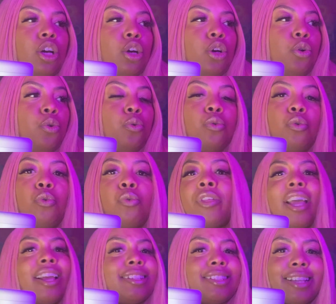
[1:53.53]
who
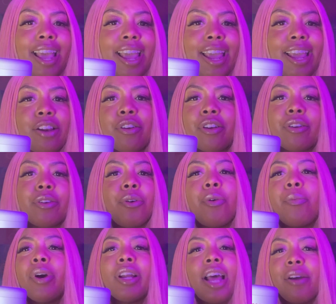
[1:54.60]
they date or
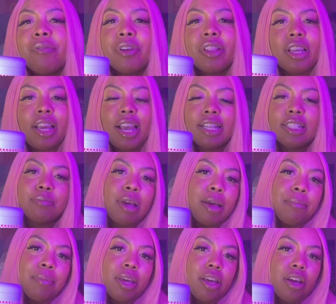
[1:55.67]
whatever the case may
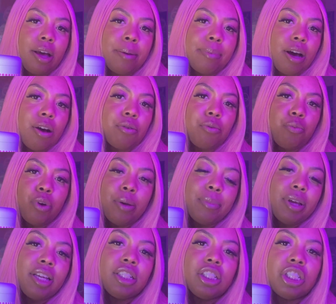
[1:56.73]
be, about
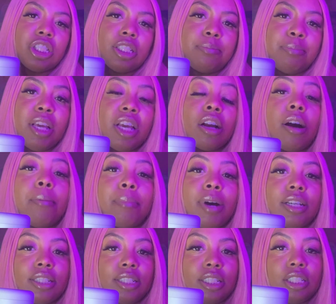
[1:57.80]
women just being
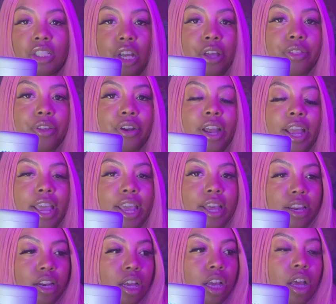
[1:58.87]
amongst each other
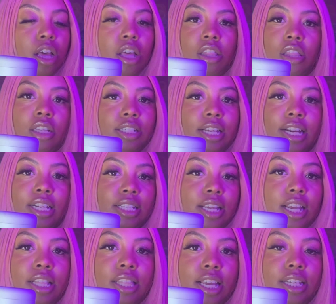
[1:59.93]
and the
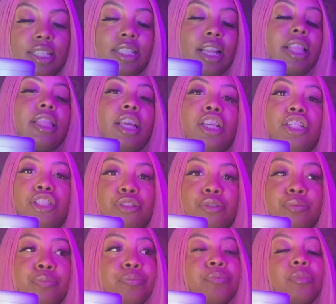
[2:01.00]
day-to-day things that they
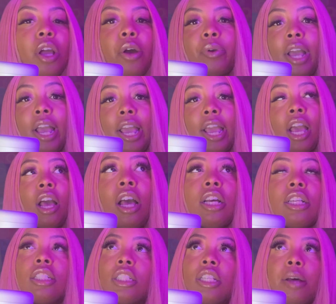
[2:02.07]
do. Okay?
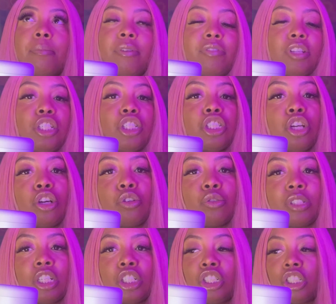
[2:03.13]
Some of these
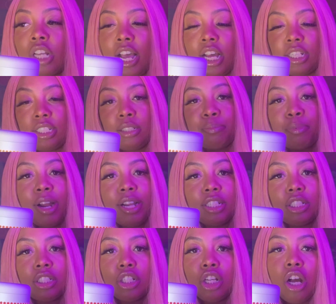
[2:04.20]
shows
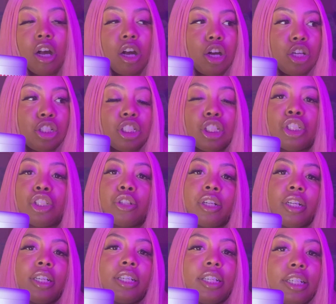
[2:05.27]
express
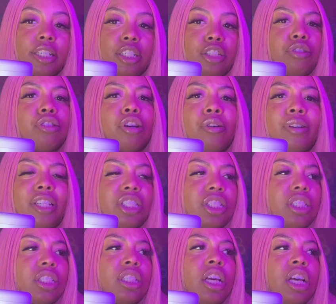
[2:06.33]
sisterhood. You know, they
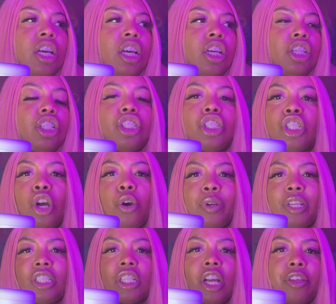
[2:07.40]
just show
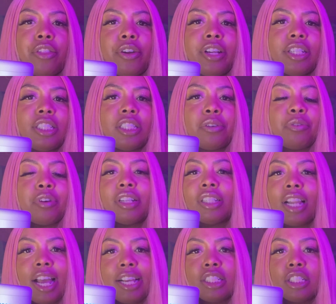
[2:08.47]
each other in different
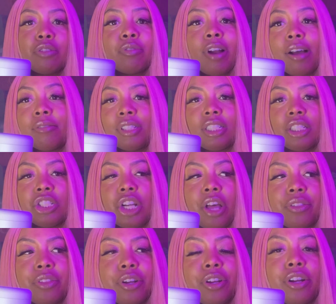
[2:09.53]
lights around each
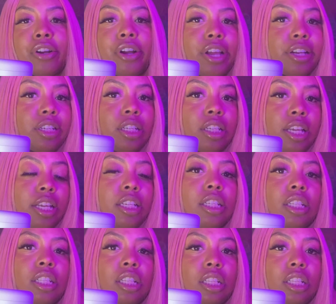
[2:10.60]
other, and then